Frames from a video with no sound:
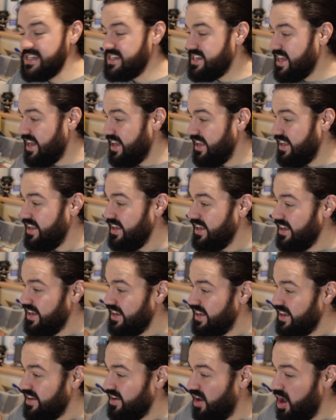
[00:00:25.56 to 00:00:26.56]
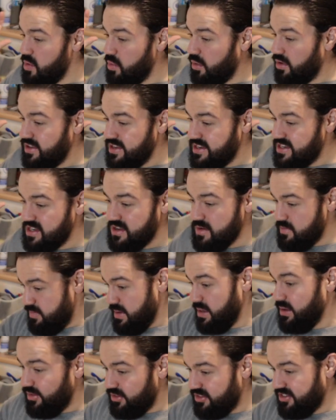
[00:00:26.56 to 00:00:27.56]
today, I wanted to
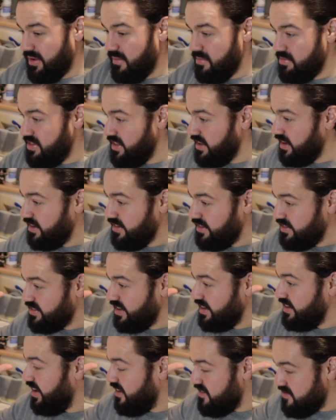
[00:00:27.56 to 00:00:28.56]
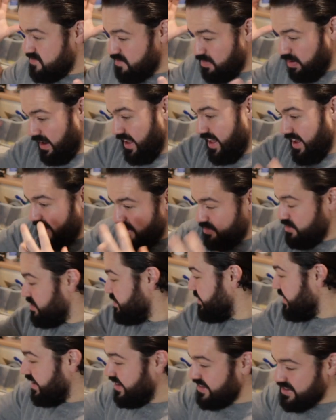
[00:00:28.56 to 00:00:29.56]
build something. I used to love playing
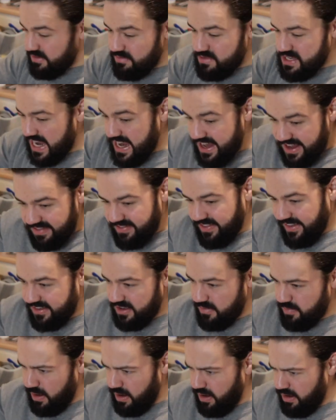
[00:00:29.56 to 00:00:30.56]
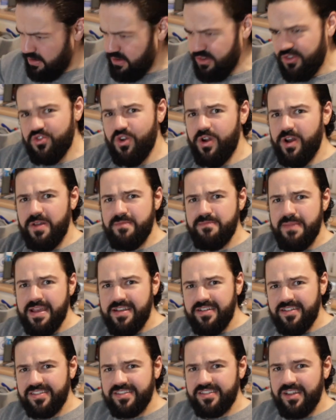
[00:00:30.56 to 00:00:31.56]
with things and taking things apart and trying to
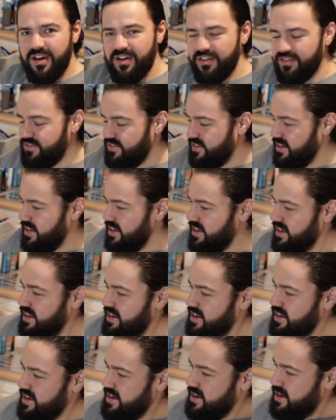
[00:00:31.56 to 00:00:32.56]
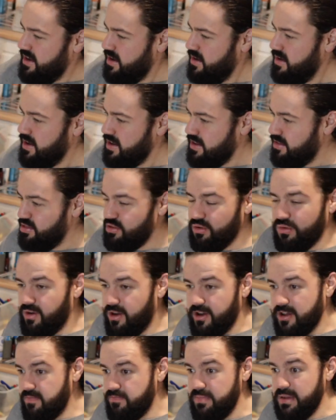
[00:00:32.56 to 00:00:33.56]
make stuff. I
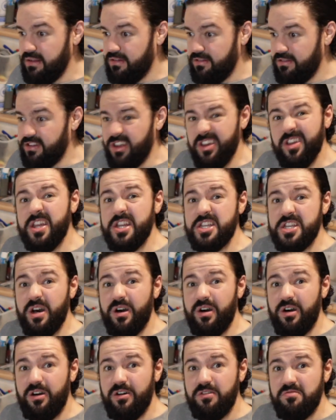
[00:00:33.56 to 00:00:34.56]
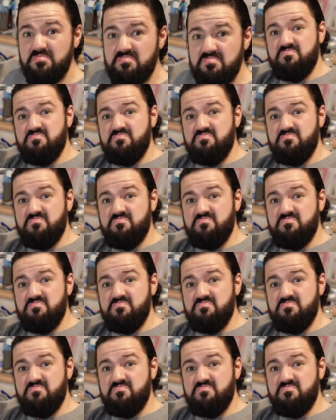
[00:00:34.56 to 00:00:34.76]
thought I'd build a guitar.